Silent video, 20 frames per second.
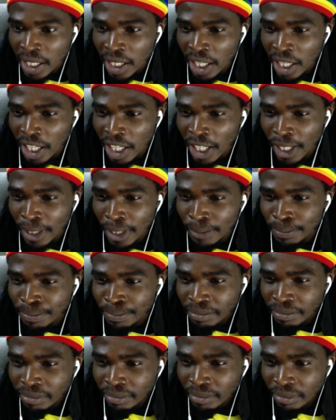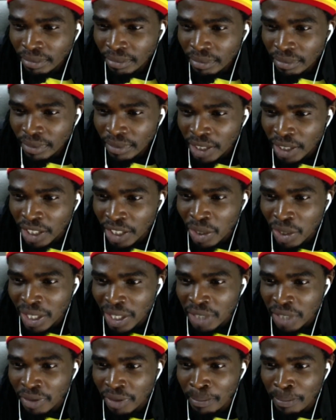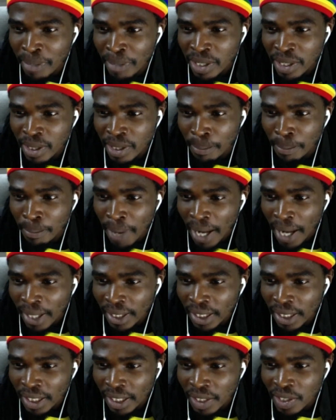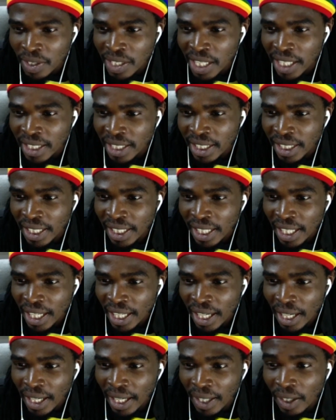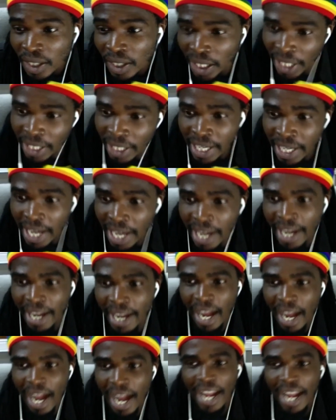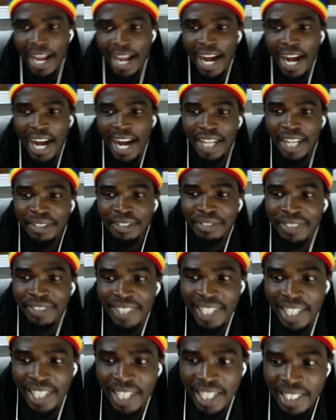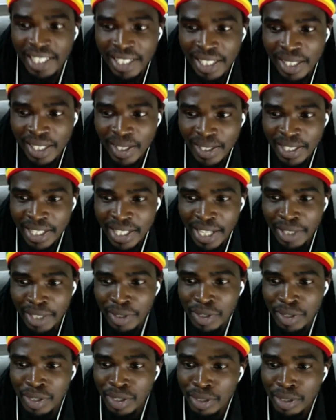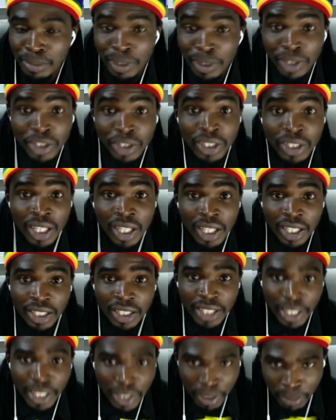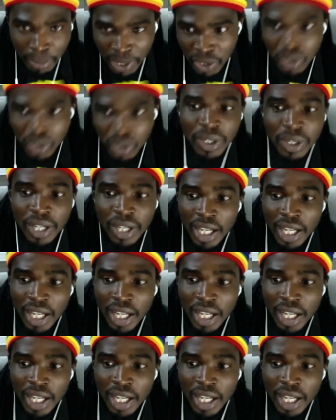This one is from Mesoma. He said, okay, yeah, I have really learned a lot. Thank you so much. Thank you, Meso.